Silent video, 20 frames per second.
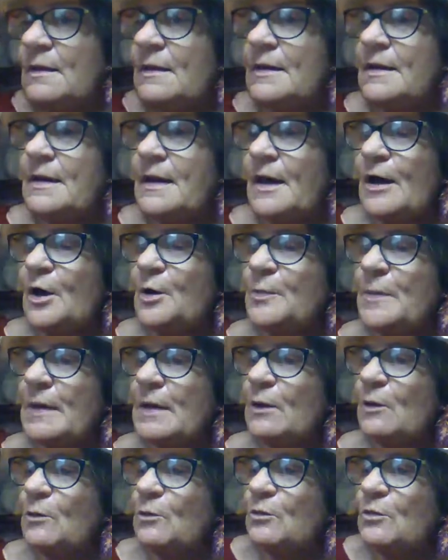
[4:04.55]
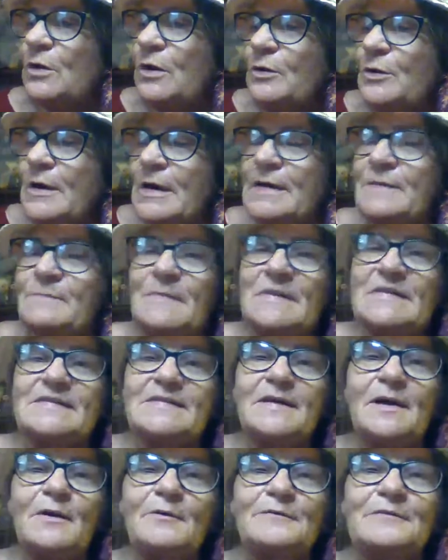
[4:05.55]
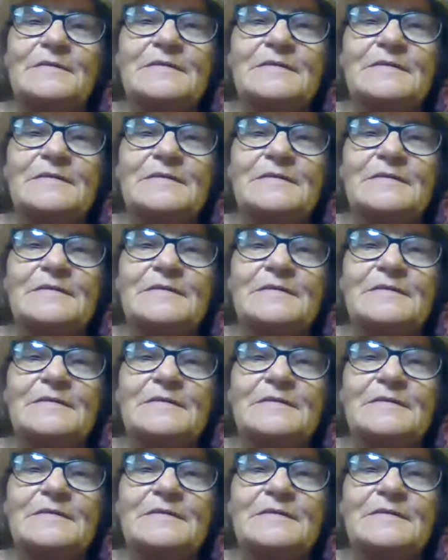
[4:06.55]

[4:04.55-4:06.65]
And I hope I don't read myself